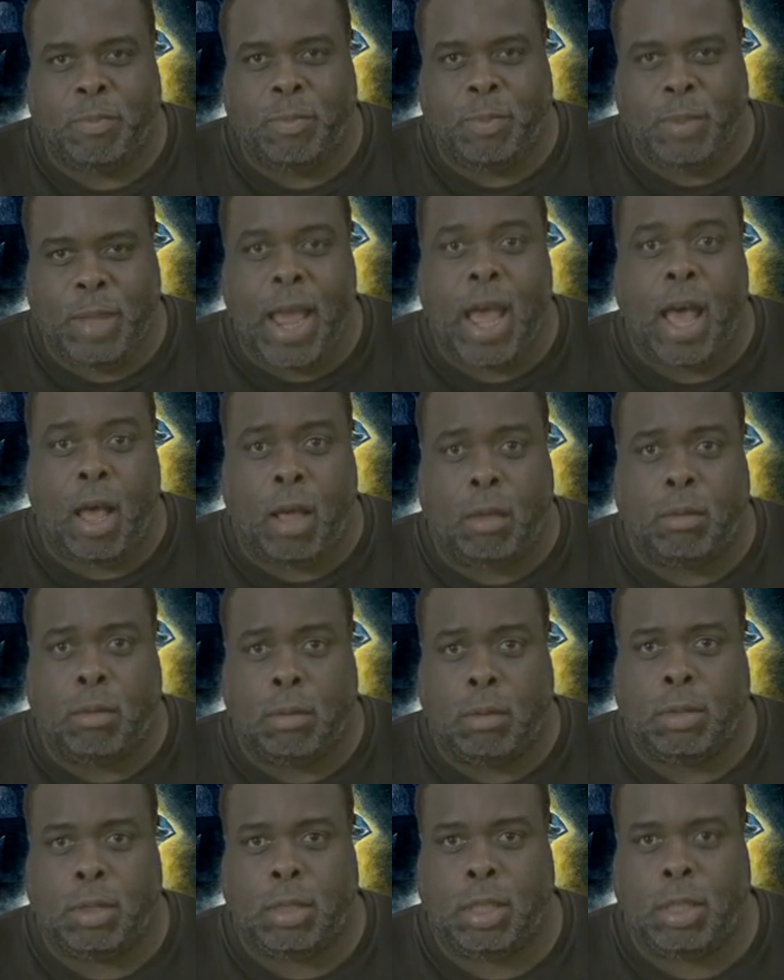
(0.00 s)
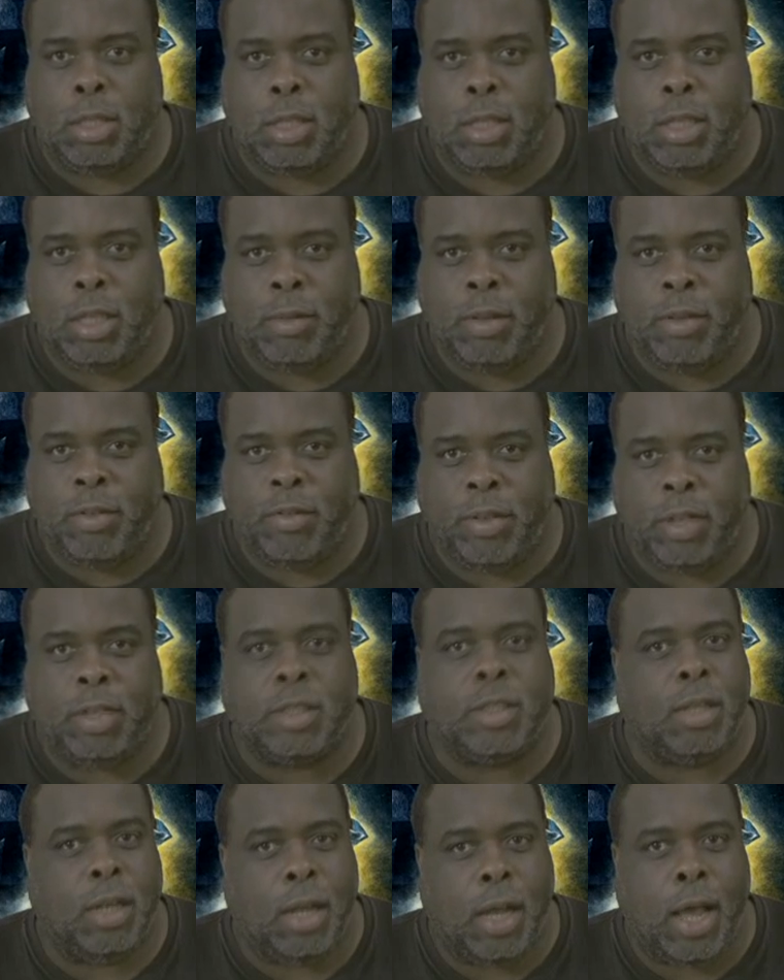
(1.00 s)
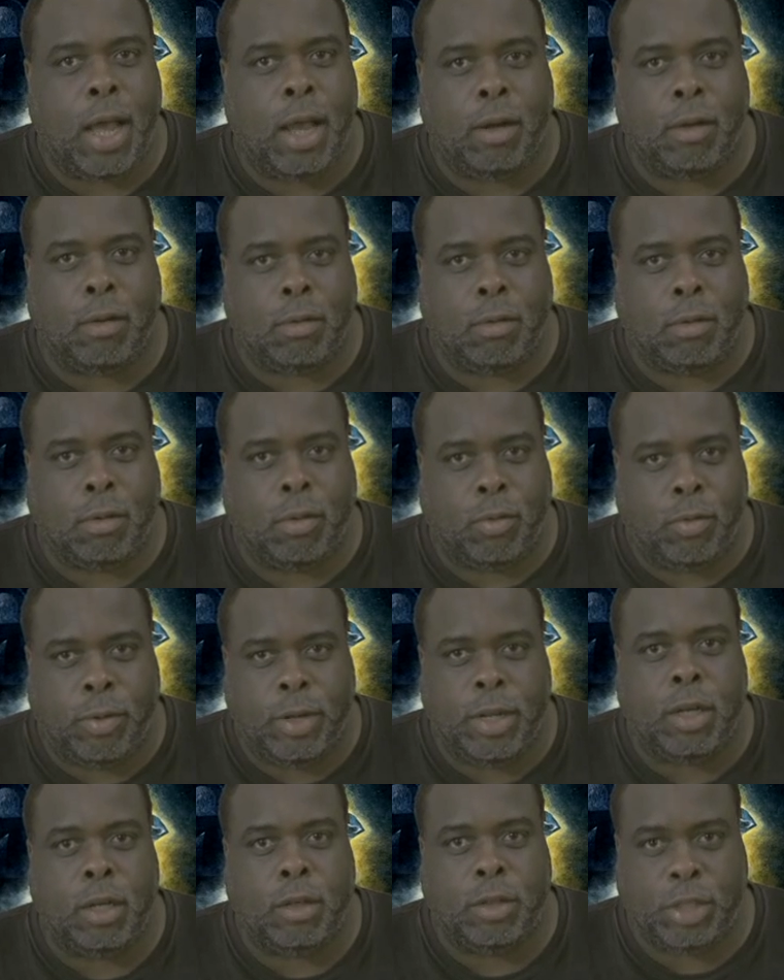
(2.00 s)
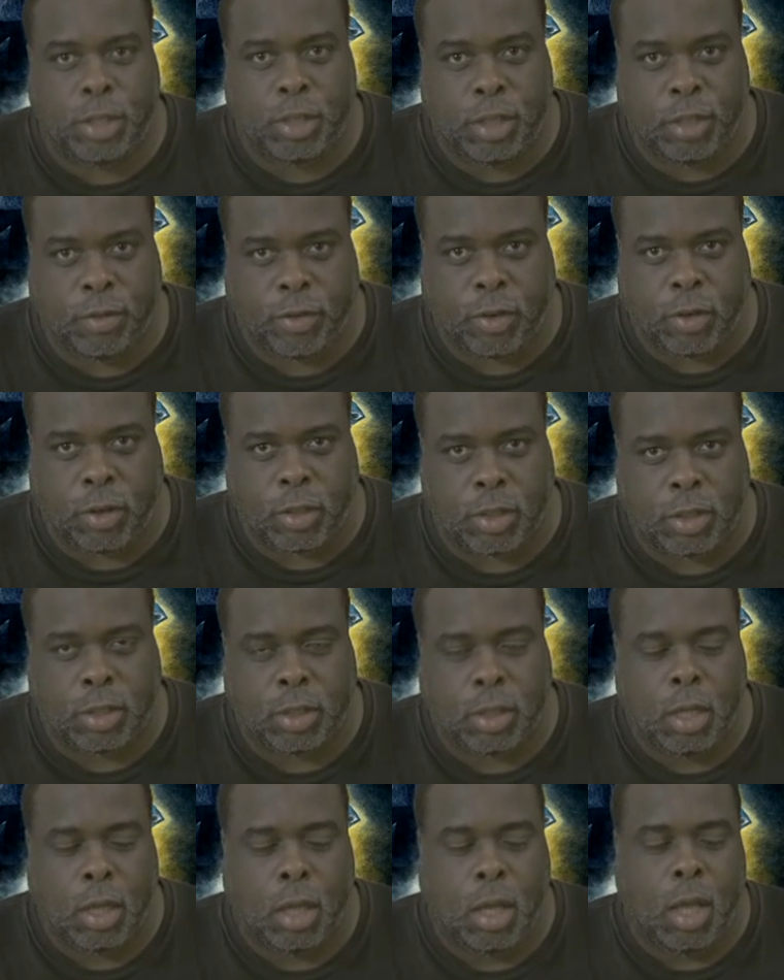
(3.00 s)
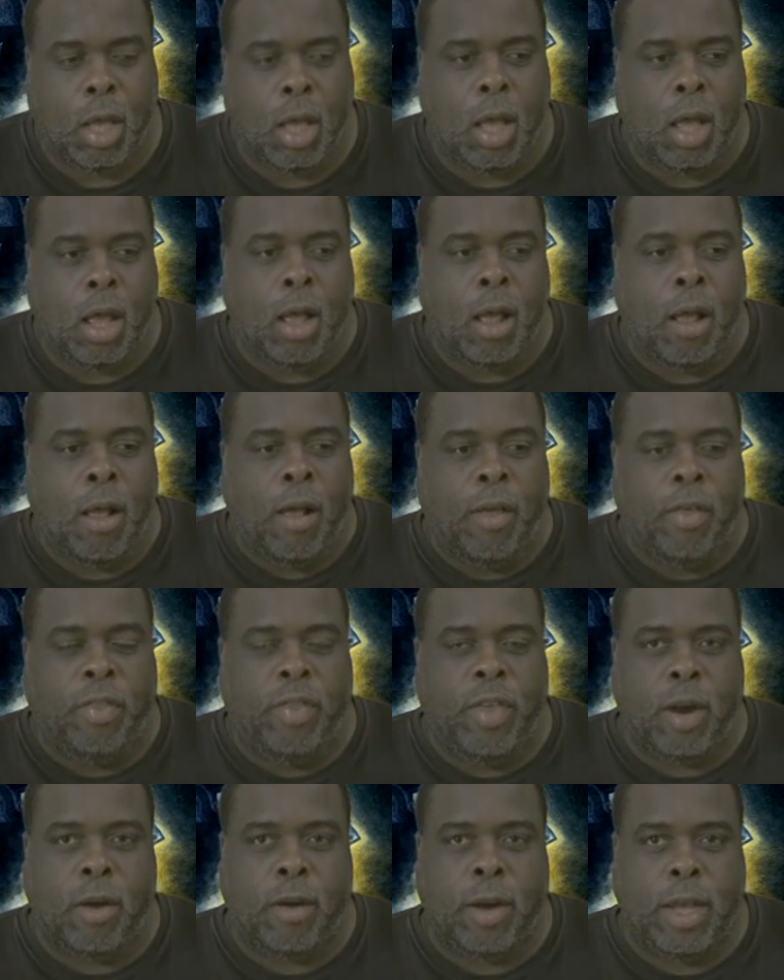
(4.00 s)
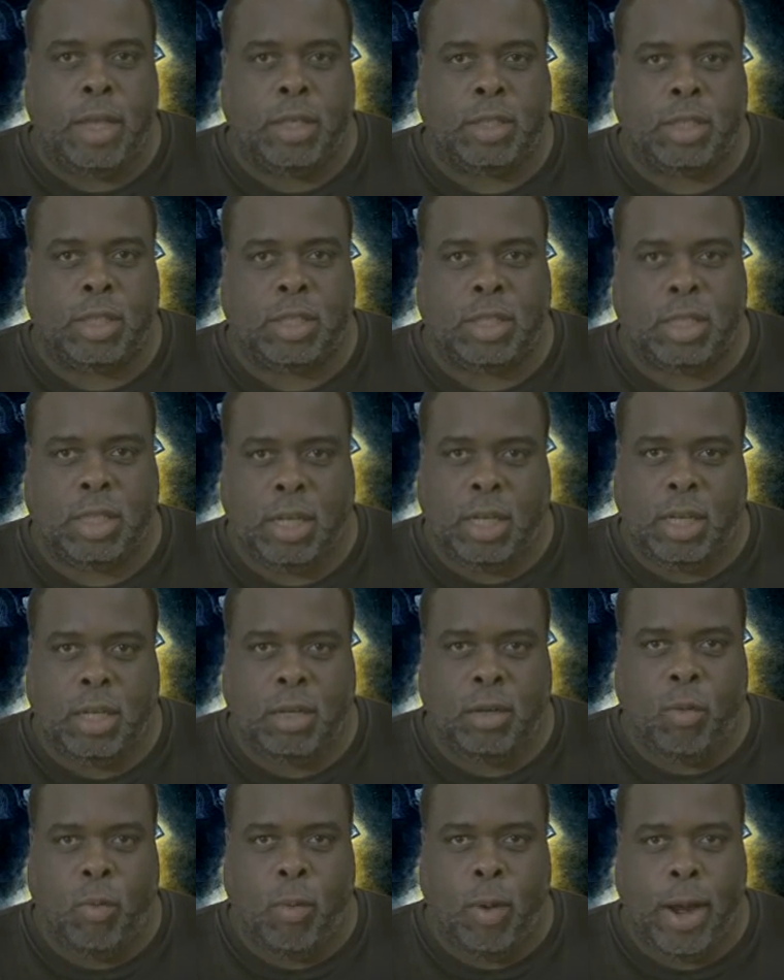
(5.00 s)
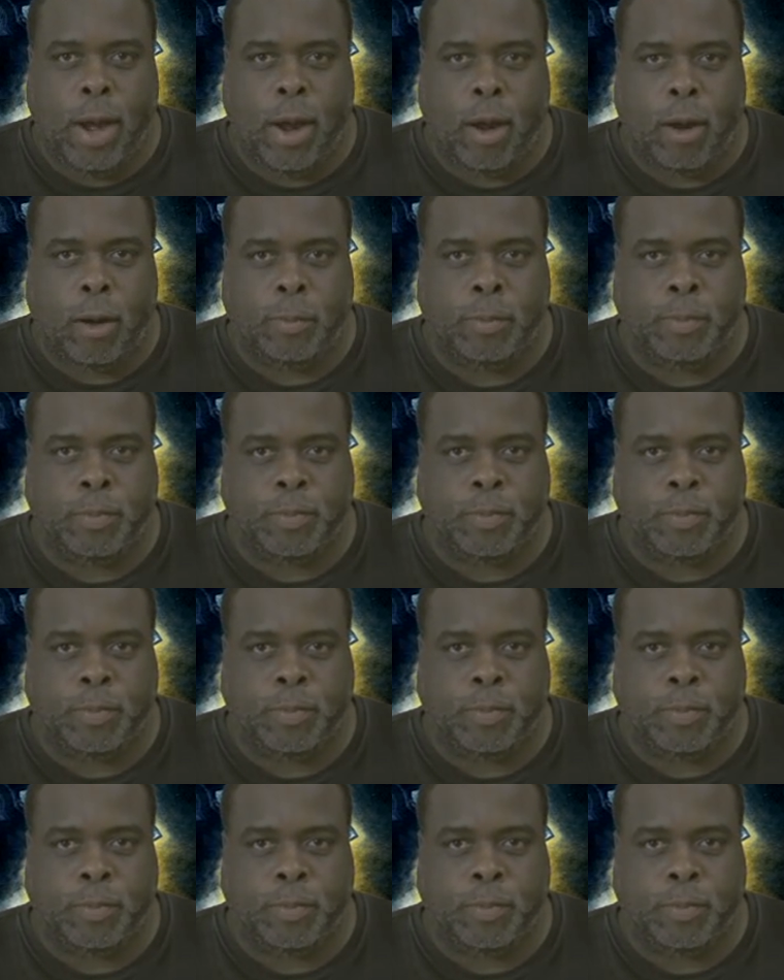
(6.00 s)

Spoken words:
Yeah, scenes that need to be fixed and not Greedo shooting first. There is a scene where